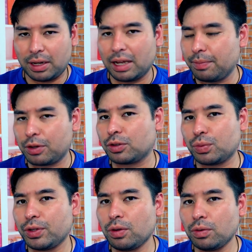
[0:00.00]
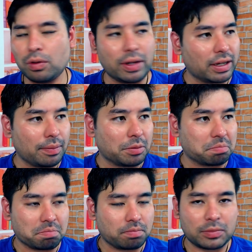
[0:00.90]
And because we don't know, like I mean,
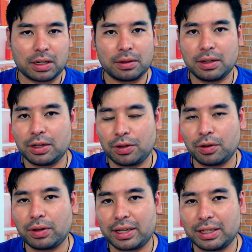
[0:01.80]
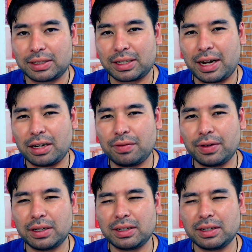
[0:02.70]
like it's kind of